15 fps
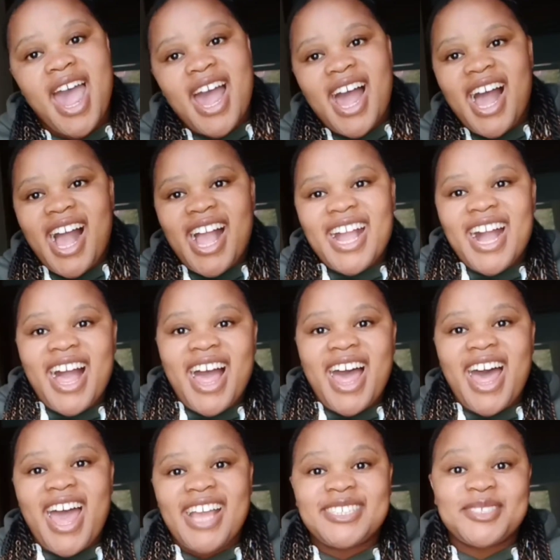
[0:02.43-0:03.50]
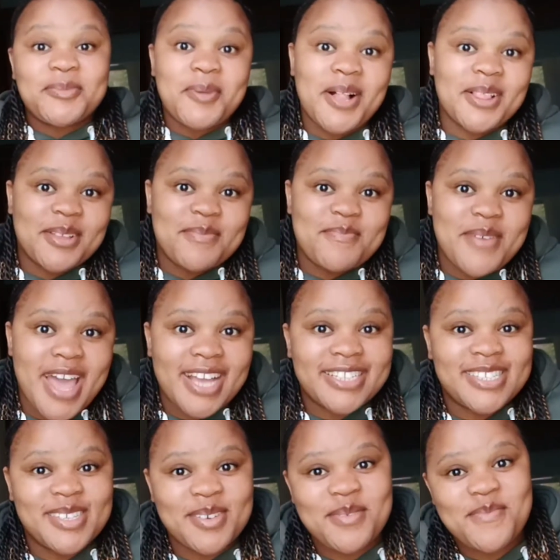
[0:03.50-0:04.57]
Hi guys, welcome back
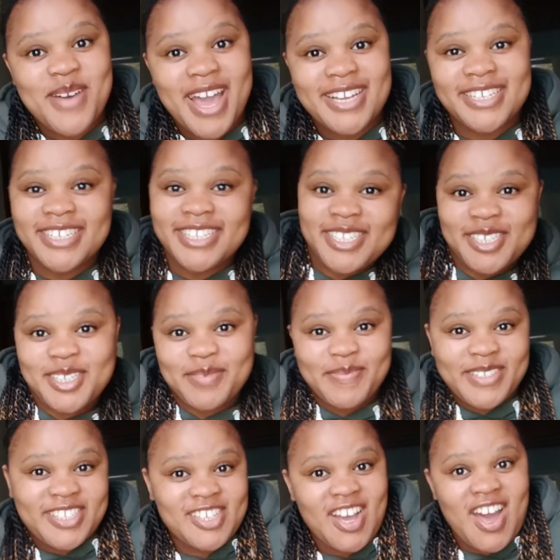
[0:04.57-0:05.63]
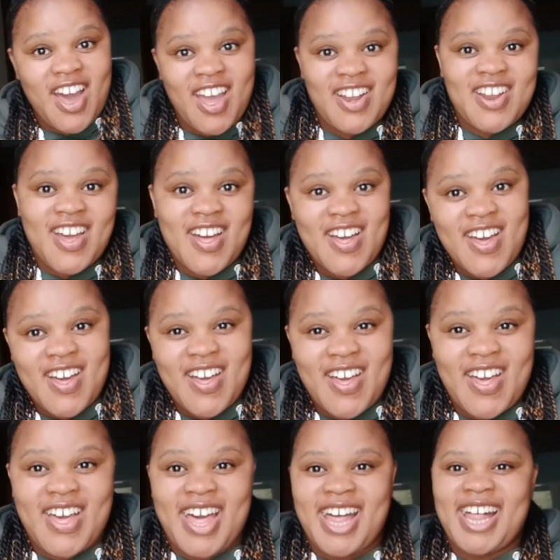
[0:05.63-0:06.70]
to my YouTube
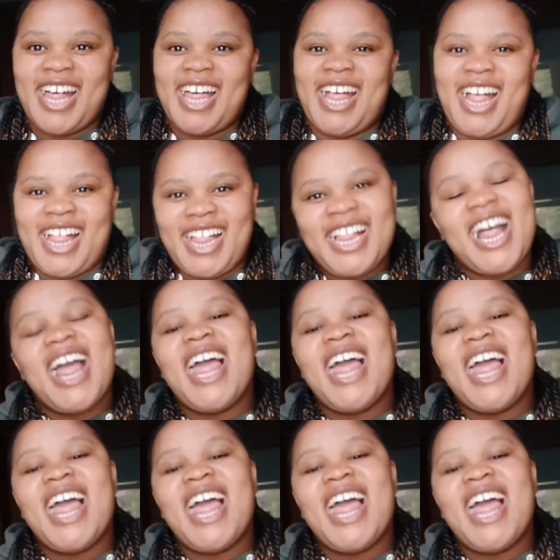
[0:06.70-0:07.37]
channel.